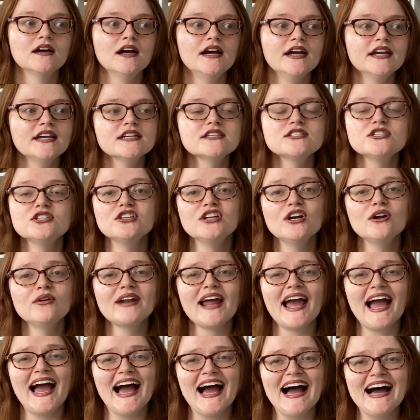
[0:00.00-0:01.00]
I guess you don't
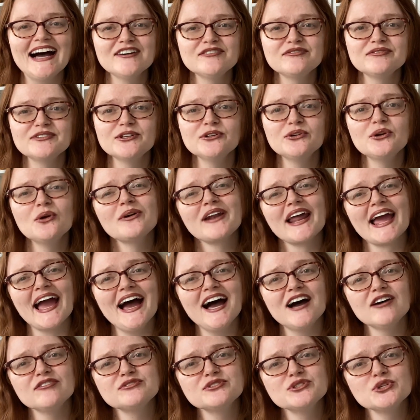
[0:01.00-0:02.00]

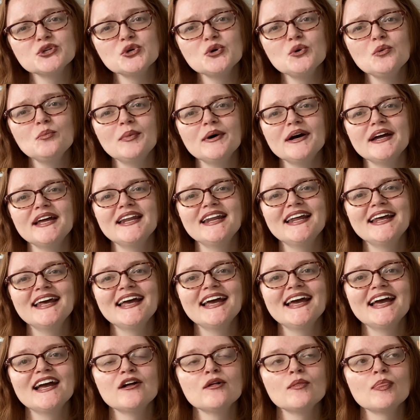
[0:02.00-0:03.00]
have to, but
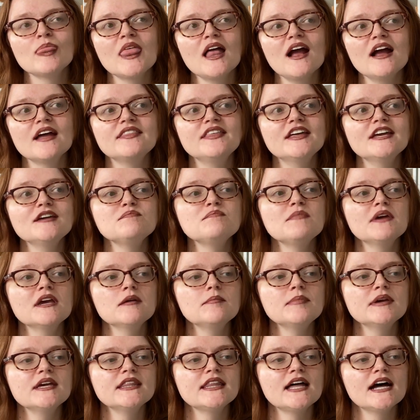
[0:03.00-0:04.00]
I think
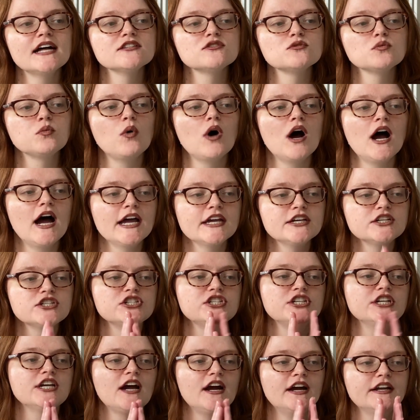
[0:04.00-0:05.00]
maybe that's why
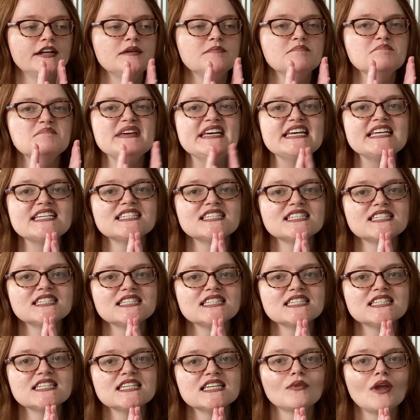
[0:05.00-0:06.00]
she kind of
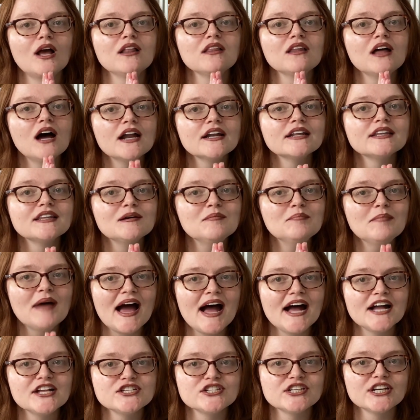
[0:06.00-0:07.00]
missed a lot of the
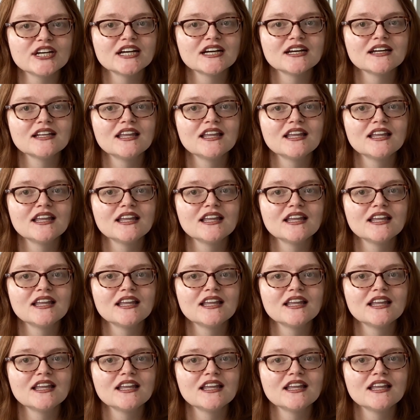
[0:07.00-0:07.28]
magic.